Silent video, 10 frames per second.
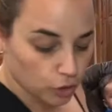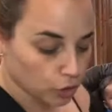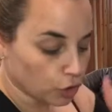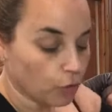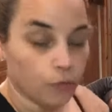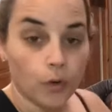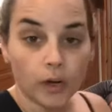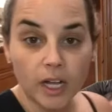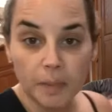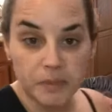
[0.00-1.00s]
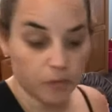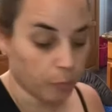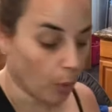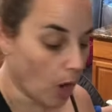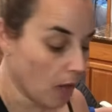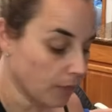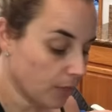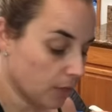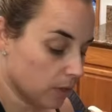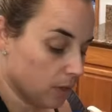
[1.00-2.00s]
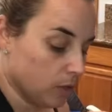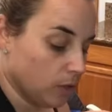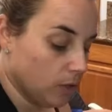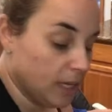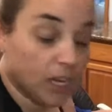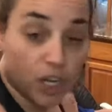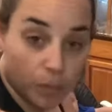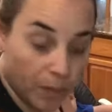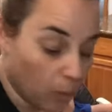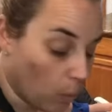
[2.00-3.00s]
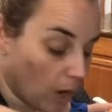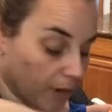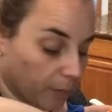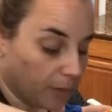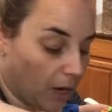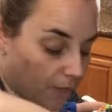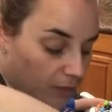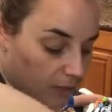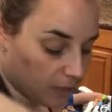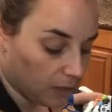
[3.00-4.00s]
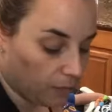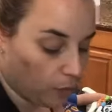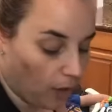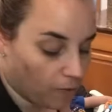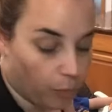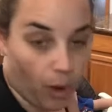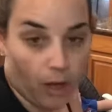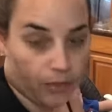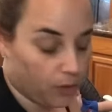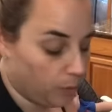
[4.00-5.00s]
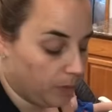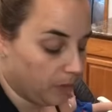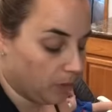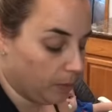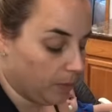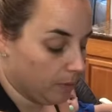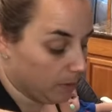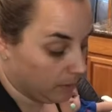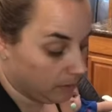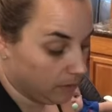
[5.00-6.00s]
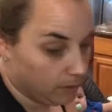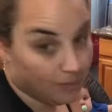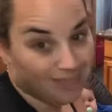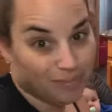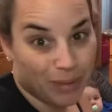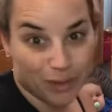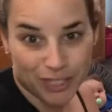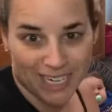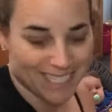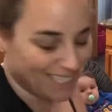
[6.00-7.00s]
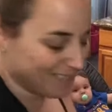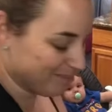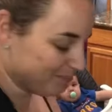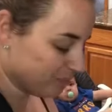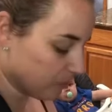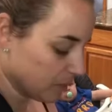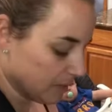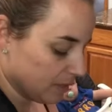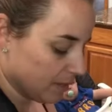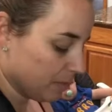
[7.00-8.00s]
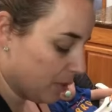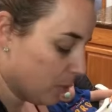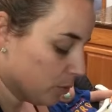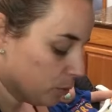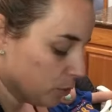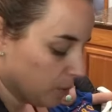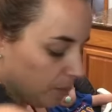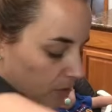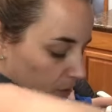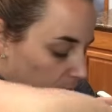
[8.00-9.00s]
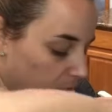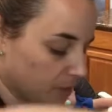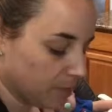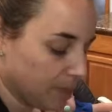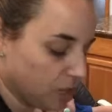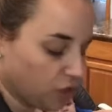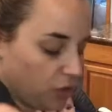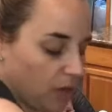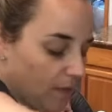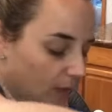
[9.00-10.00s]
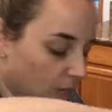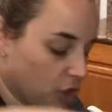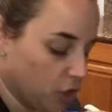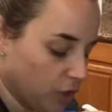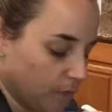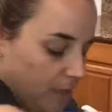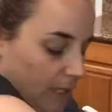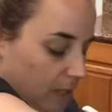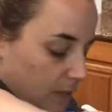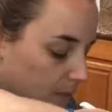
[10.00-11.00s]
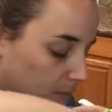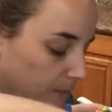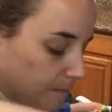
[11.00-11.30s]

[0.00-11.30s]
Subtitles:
So 4 cups of broth. It could be water, but obviously if you have broth, it'll be a little bit better tasting. But it won't do too much of a difference. Make sure you give that a good mix.